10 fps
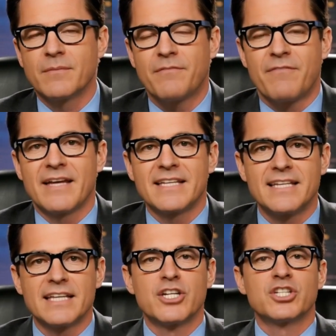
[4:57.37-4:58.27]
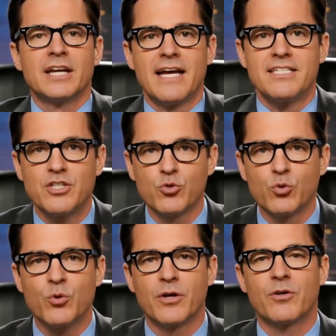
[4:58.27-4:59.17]
The fifth condition is the
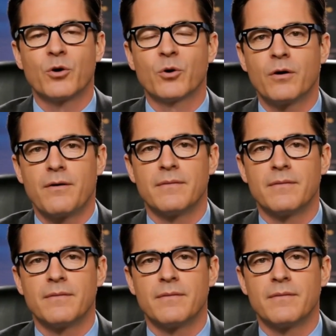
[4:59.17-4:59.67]
rule of law.